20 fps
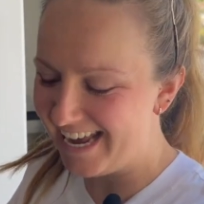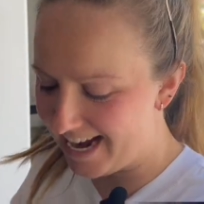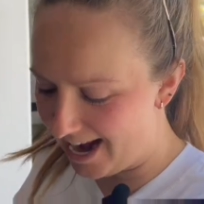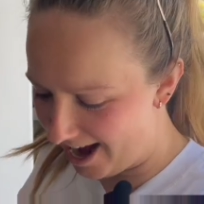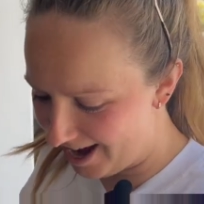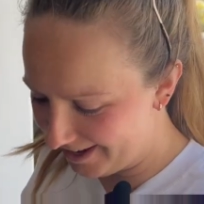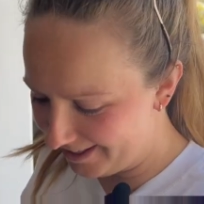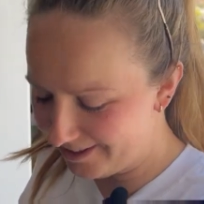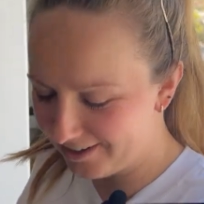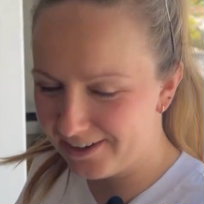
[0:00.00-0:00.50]
and
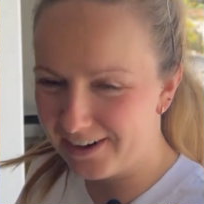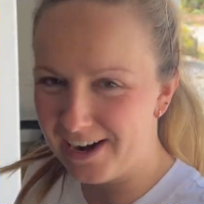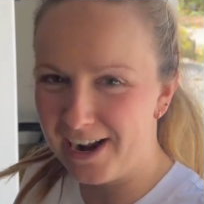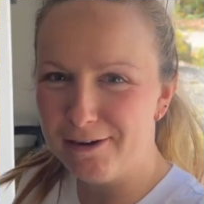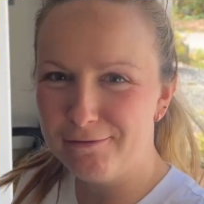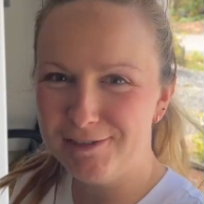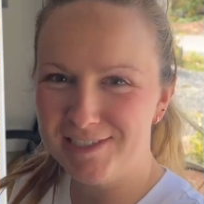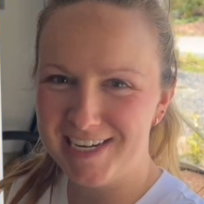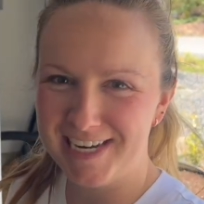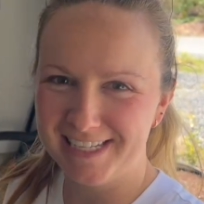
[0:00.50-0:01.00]
I thought I
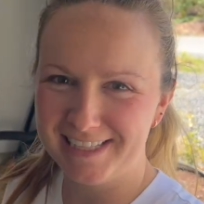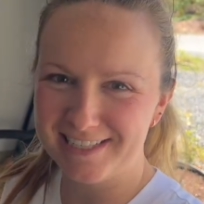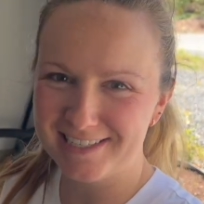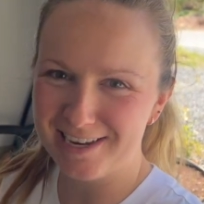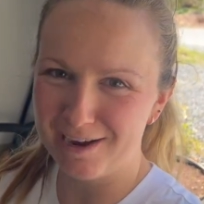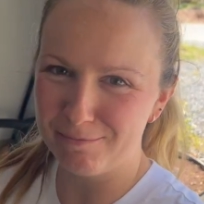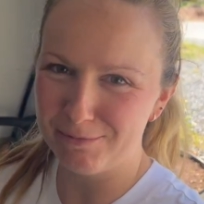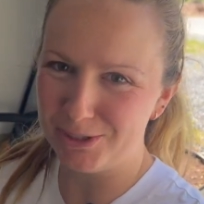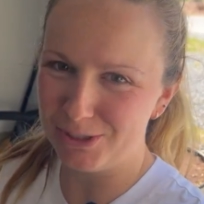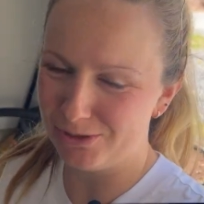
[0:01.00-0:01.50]
would take this
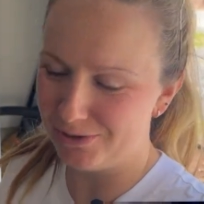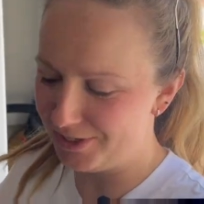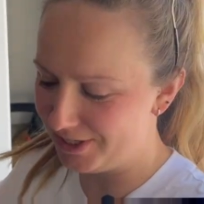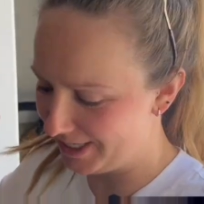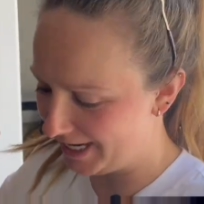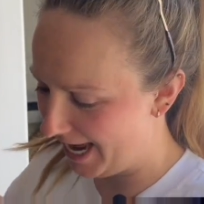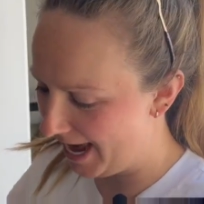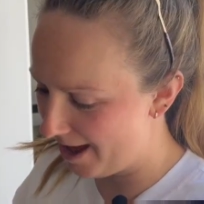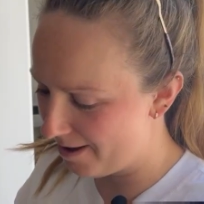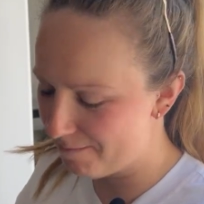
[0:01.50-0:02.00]
opportunity
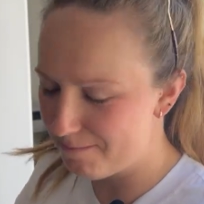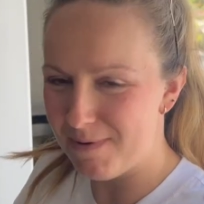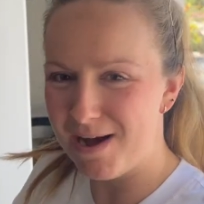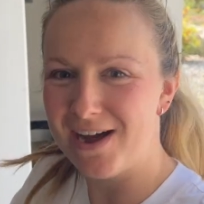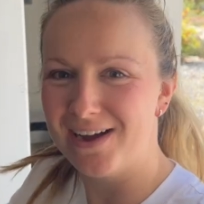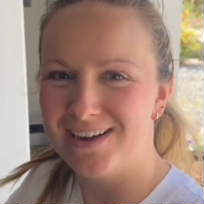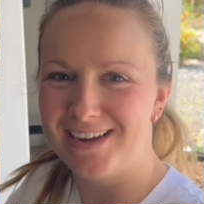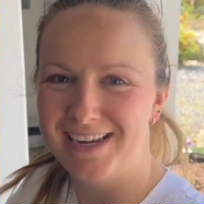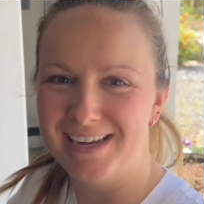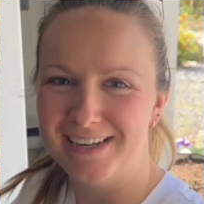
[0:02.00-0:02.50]
to get
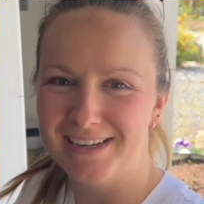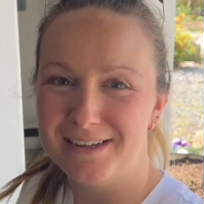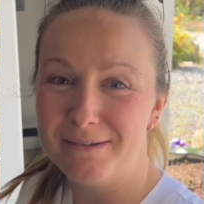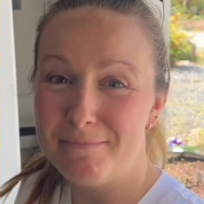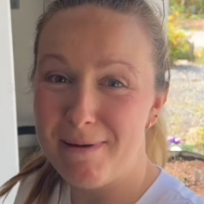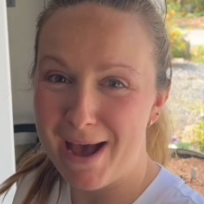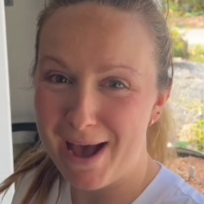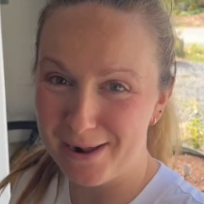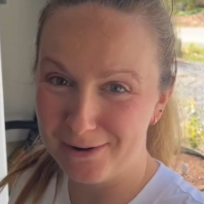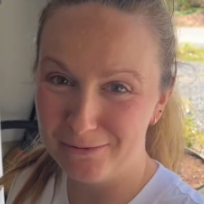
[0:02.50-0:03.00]
my
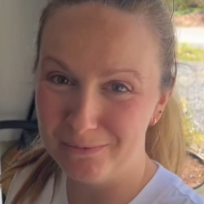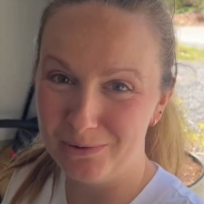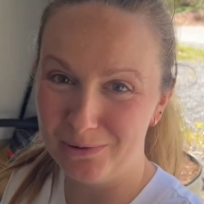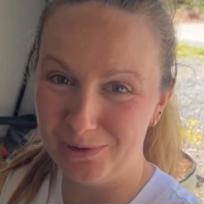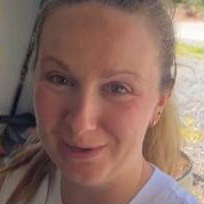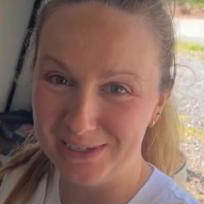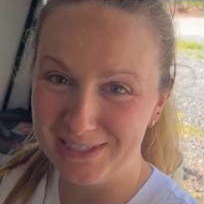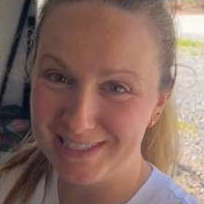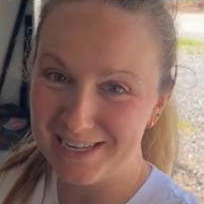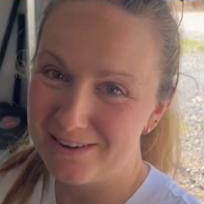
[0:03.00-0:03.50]

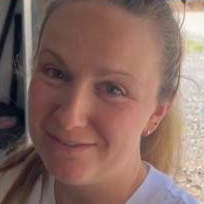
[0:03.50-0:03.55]
paddleboards,